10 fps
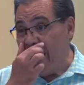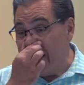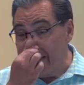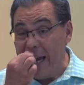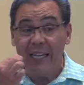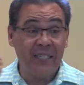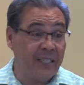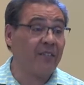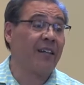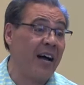And yet he
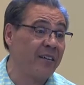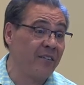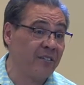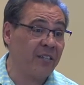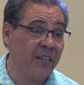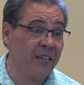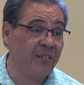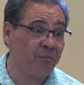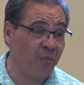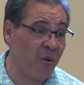still honors
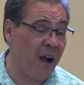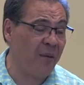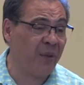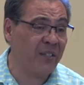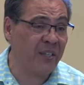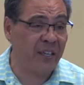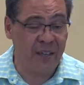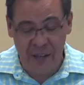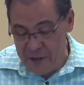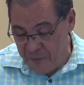his promise.
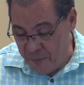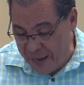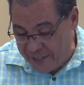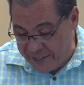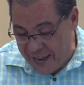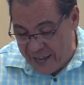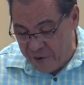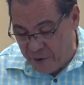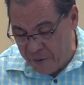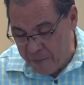He makes
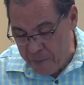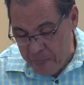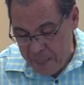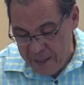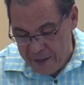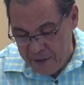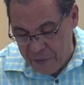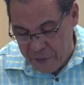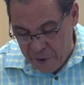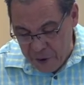Daniel a
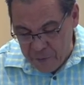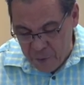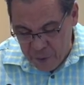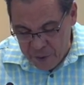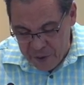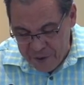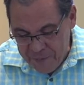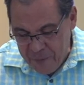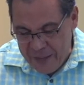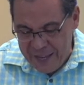third ruler
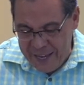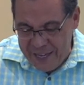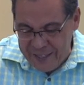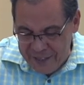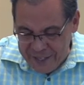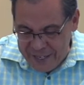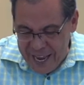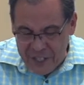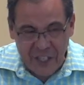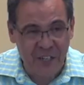in the
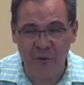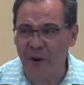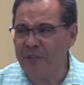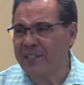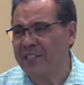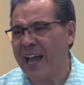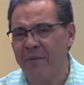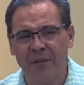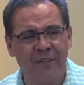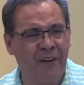nation. And all this is
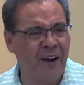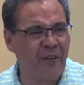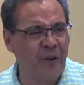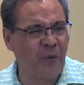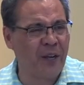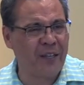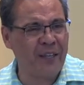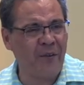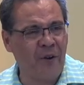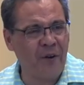happening very
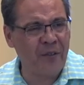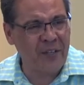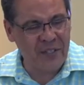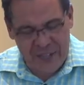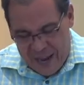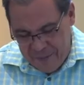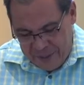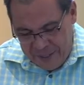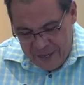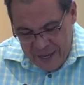quickly. All this is
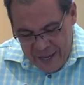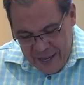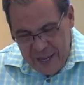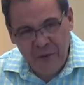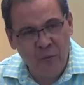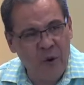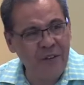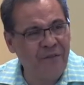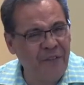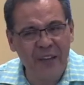happening in
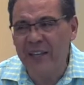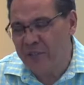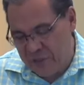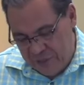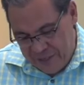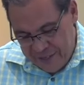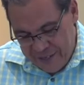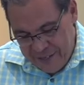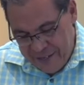one feast.